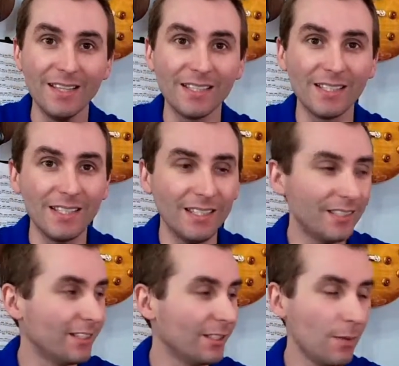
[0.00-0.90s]
It's the
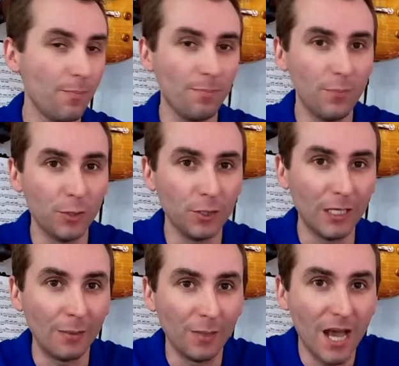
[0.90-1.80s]

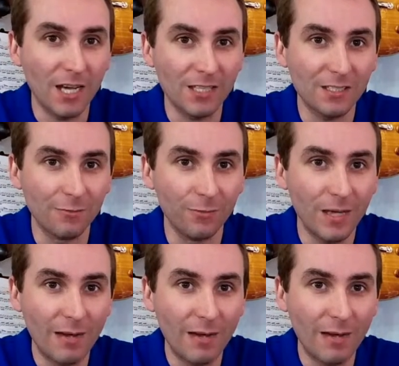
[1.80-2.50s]
building blocks of